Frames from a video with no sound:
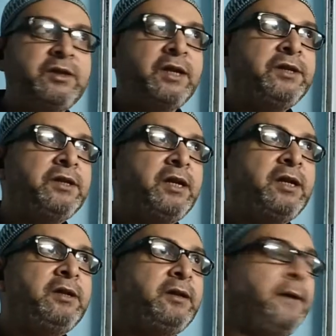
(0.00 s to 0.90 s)
change
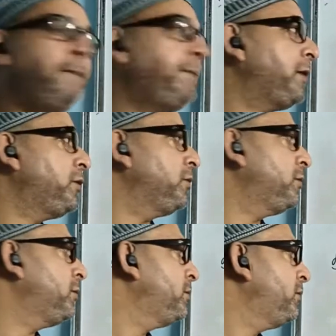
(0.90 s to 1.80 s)
in temperature,
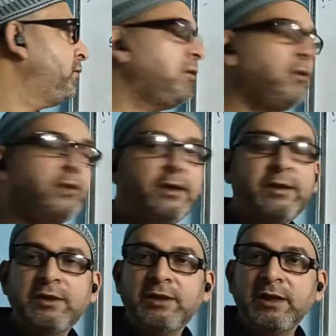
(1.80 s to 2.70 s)
without
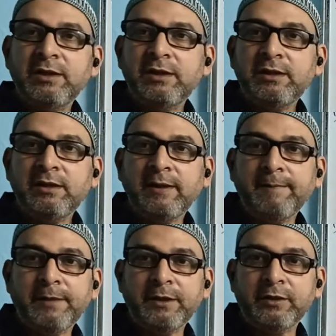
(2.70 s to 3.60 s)
any change in
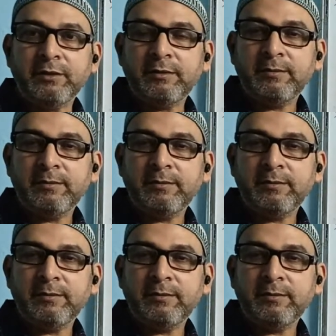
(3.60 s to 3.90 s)
temperature,